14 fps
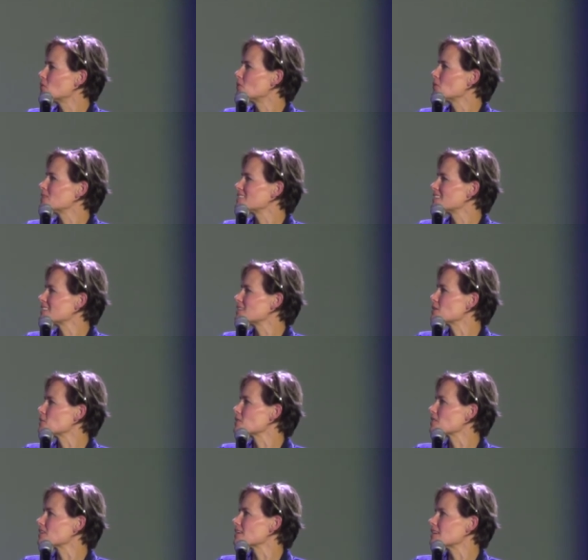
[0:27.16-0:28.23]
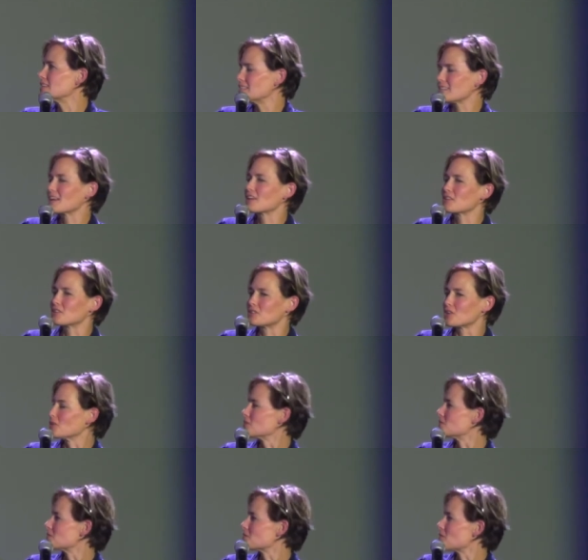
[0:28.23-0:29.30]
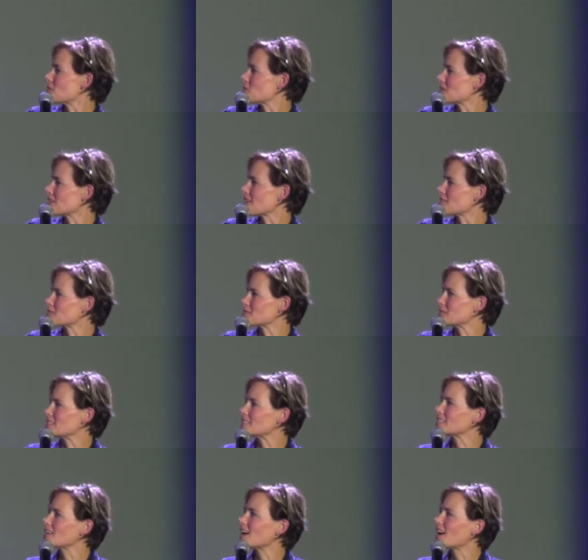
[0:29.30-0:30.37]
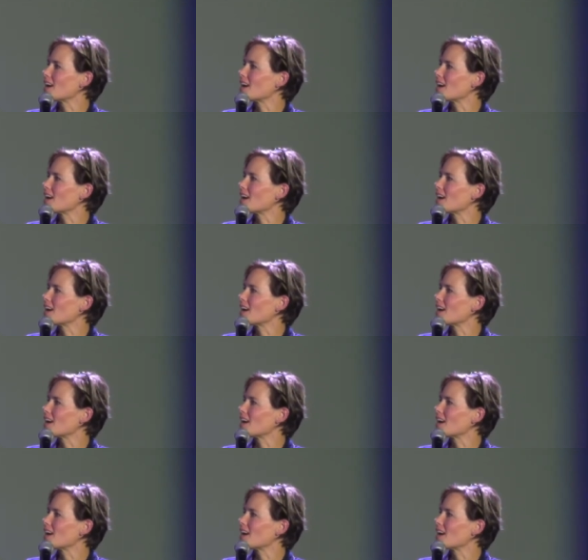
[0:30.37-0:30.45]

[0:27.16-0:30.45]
what was it? You were the Indiana Jones of open government